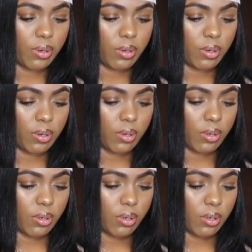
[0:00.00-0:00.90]

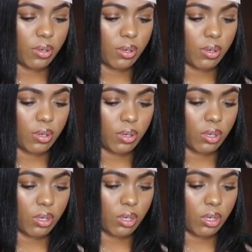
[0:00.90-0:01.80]

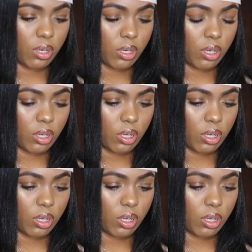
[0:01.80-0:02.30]
No one is speaking in this clip.